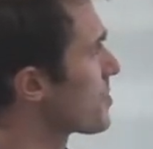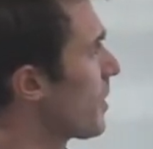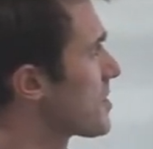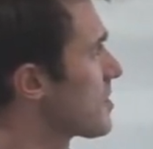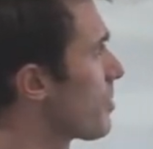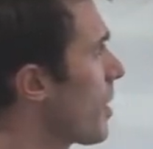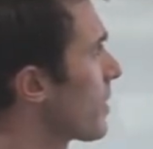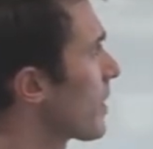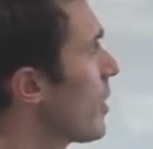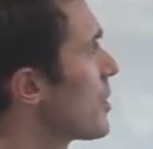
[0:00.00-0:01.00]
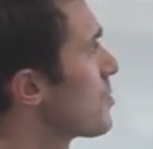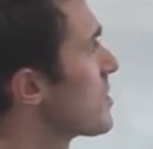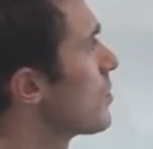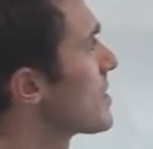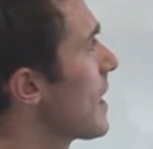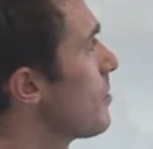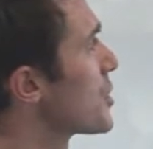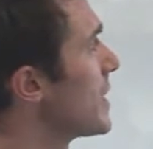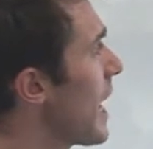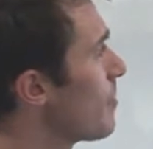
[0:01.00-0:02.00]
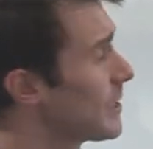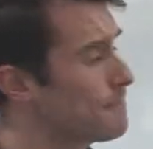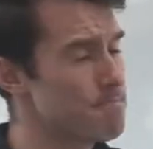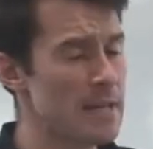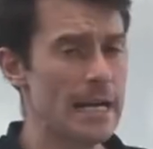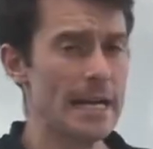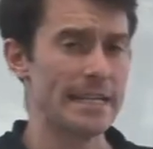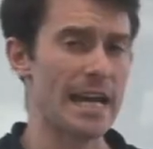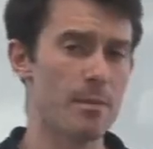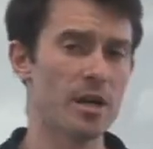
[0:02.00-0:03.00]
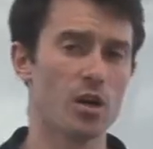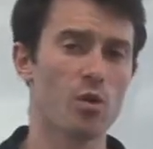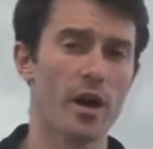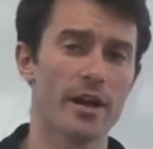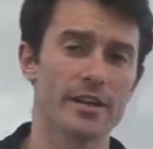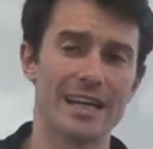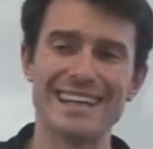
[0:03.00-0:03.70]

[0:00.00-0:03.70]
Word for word: response to the property crash was to establish NAMA. NAMA acquired